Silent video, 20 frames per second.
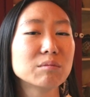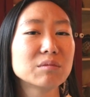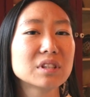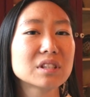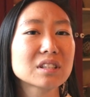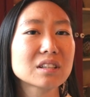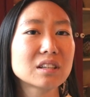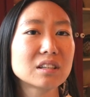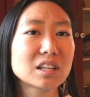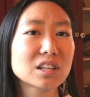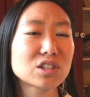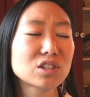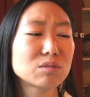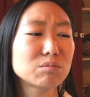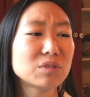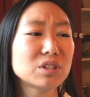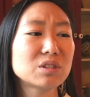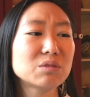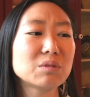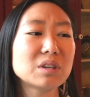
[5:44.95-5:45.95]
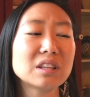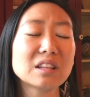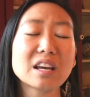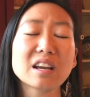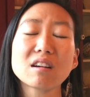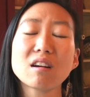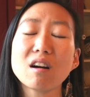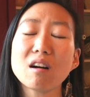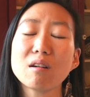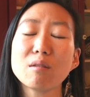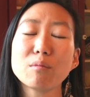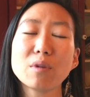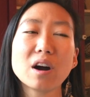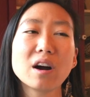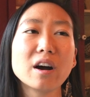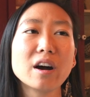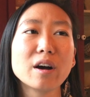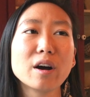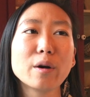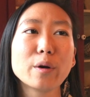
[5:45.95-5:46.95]
This connection between like
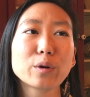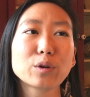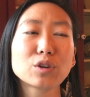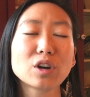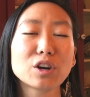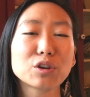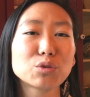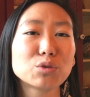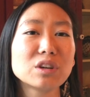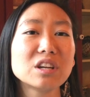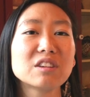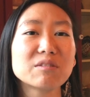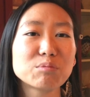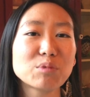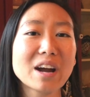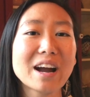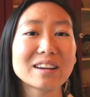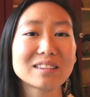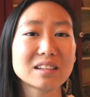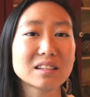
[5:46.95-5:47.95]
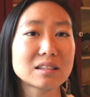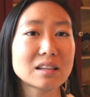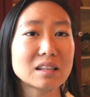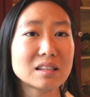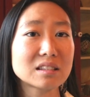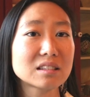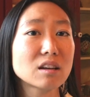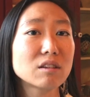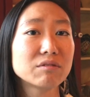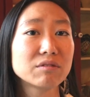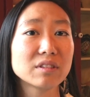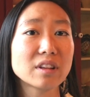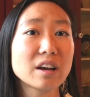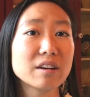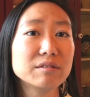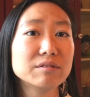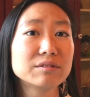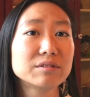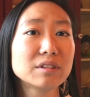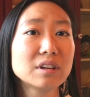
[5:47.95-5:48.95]
a creative practice and
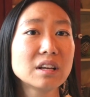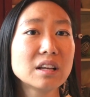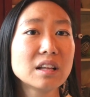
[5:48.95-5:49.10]
self-love,